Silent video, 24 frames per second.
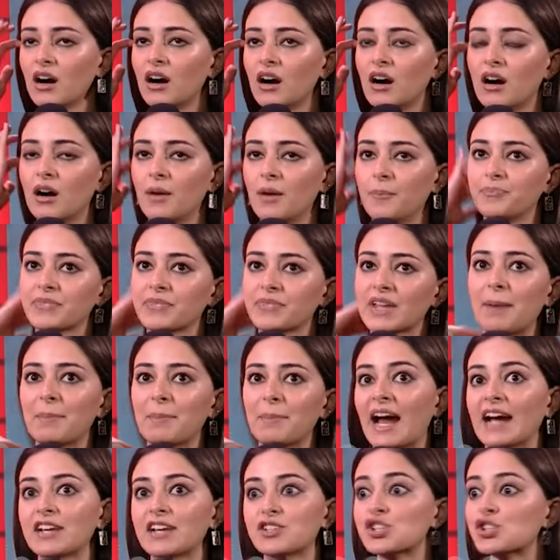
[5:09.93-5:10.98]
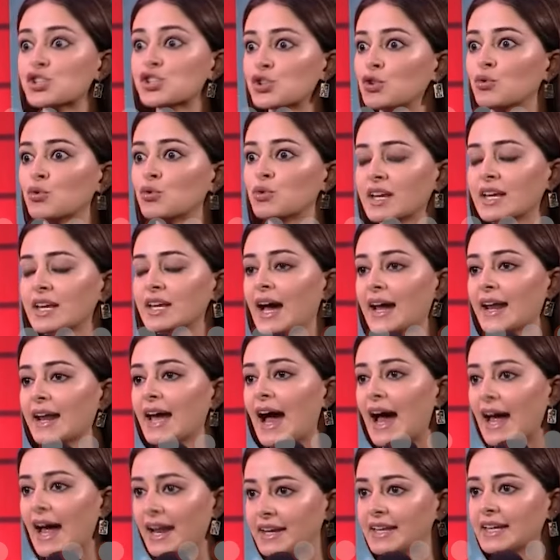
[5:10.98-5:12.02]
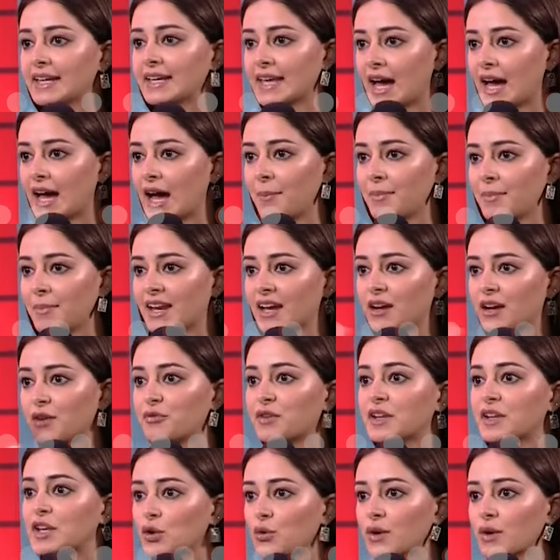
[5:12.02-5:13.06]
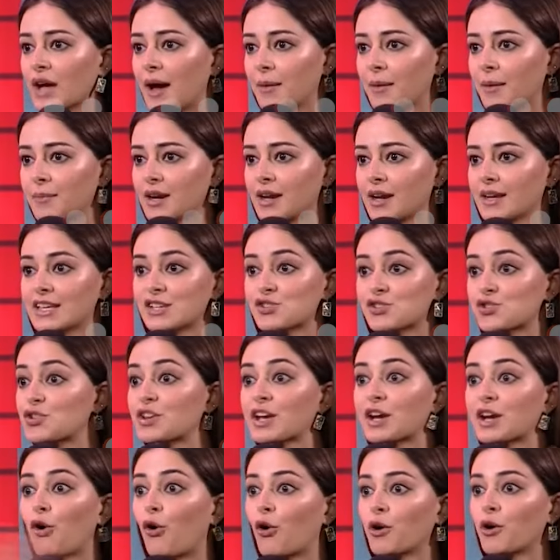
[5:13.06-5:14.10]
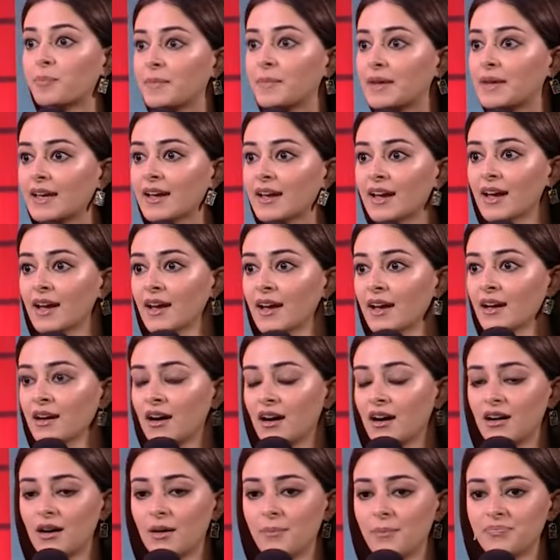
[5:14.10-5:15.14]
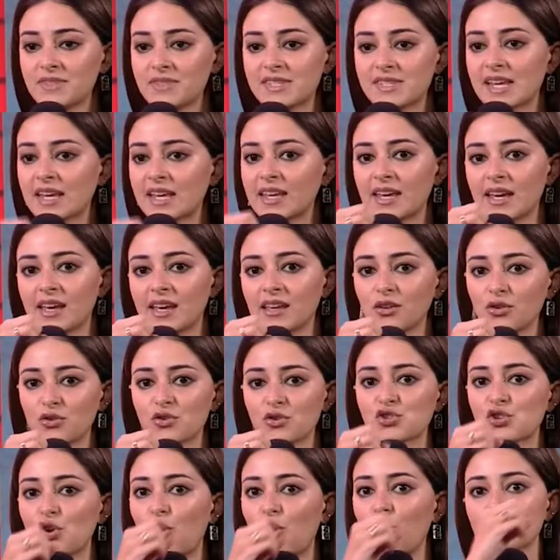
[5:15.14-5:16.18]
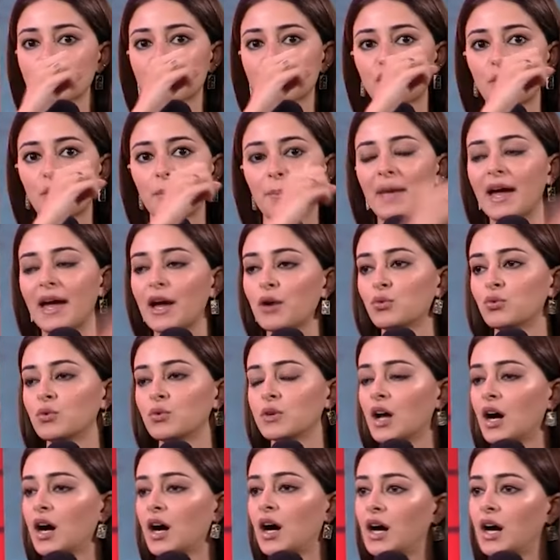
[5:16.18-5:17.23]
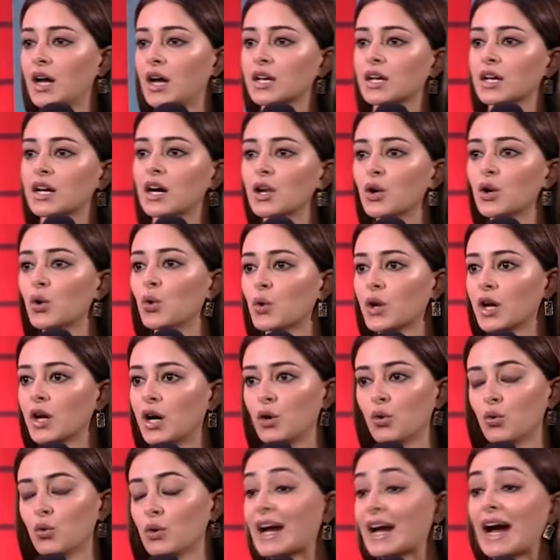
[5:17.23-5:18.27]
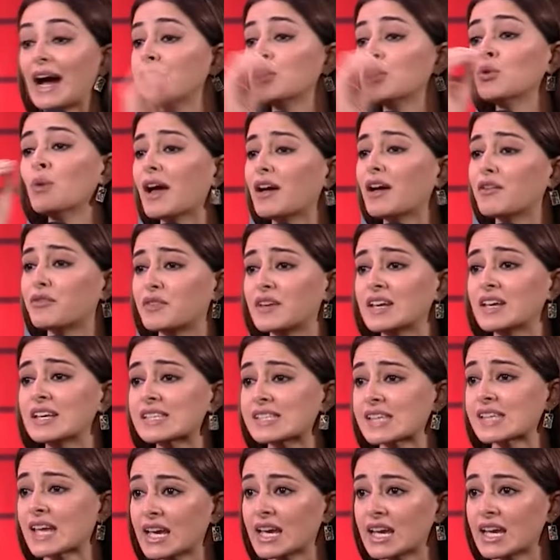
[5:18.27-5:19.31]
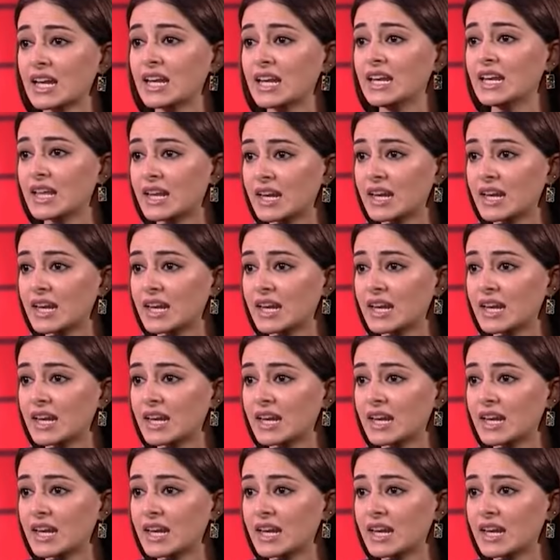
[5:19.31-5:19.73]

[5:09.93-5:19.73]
Um, but I just knew that he had a handy cam and like a video camera, and he used to record me um, singing, you know, songs from Main Hoon Na and Kal Ho Naa Ho. Like I knew every single. Can lyric. you